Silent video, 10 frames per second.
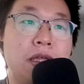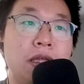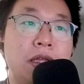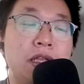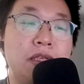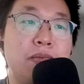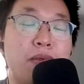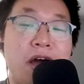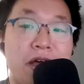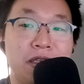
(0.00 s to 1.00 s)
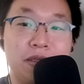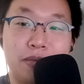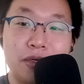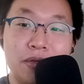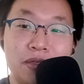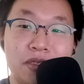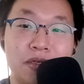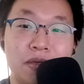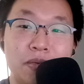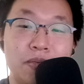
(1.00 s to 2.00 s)
it's impossible
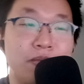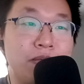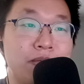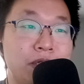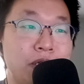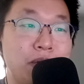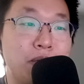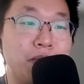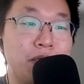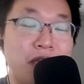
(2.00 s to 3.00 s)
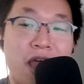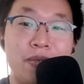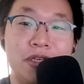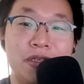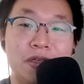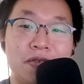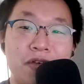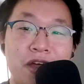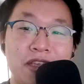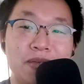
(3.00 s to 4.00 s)
to to damage the
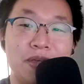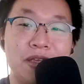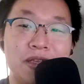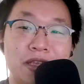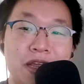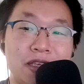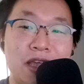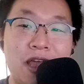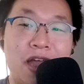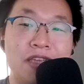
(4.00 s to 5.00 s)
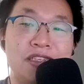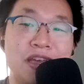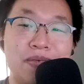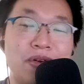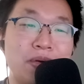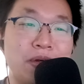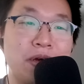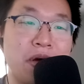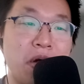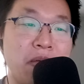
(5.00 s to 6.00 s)
device because it has a handshake
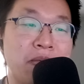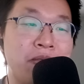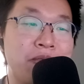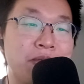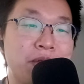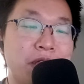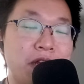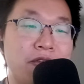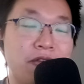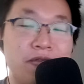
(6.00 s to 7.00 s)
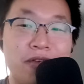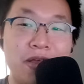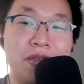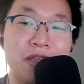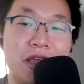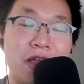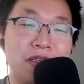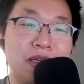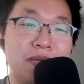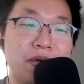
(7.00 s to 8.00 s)
protocol. And if it fails the
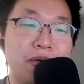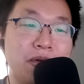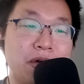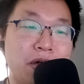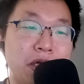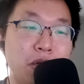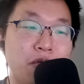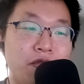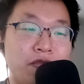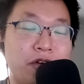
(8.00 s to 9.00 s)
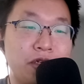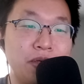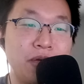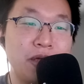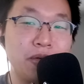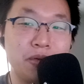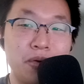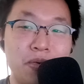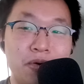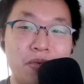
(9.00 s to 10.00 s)
handshake protocol, it will revert to a
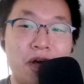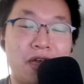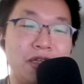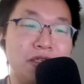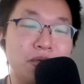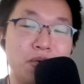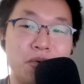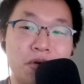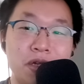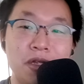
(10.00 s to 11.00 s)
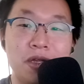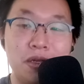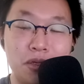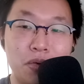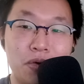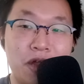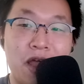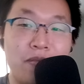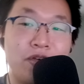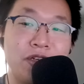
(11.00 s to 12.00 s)
lower wattage or lower
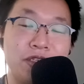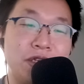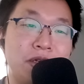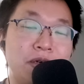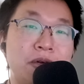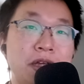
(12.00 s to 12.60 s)
amperage, you know?